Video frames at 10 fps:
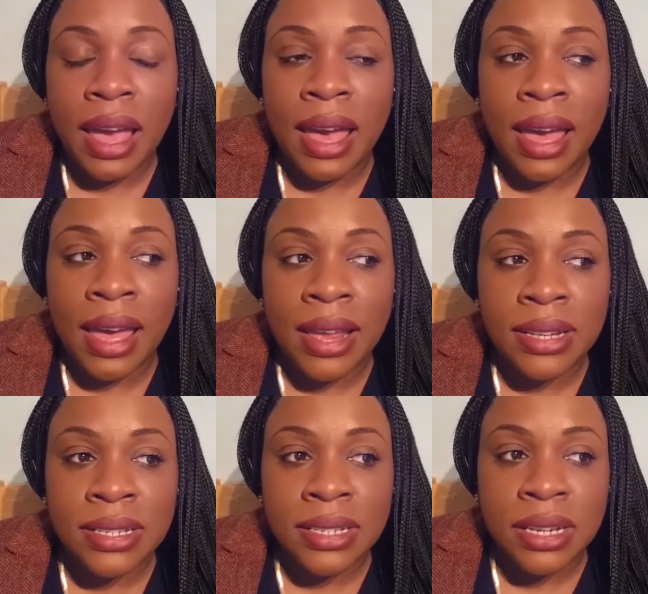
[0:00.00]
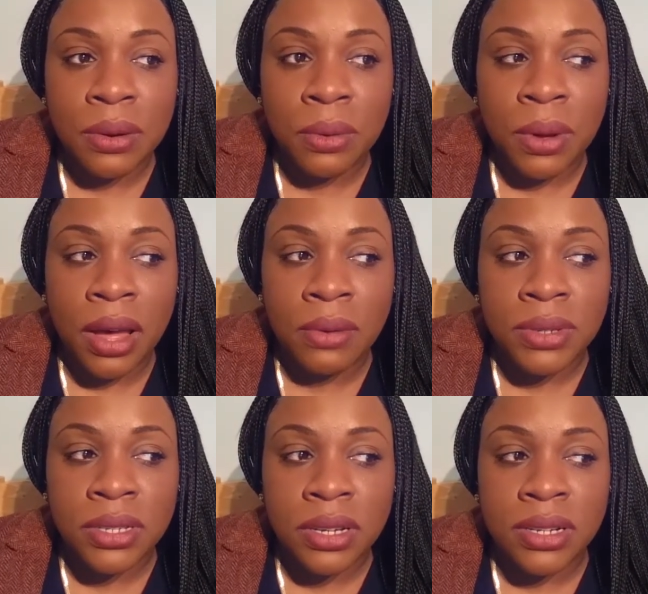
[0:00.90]
And I
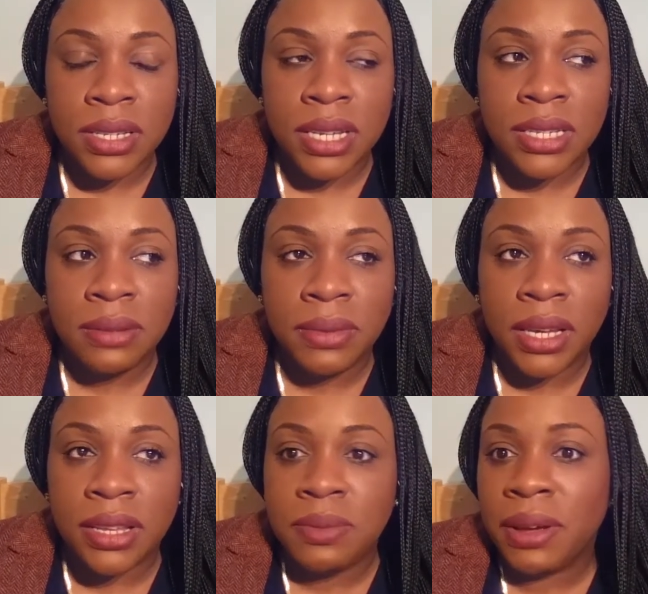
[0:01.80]
was going to say something else,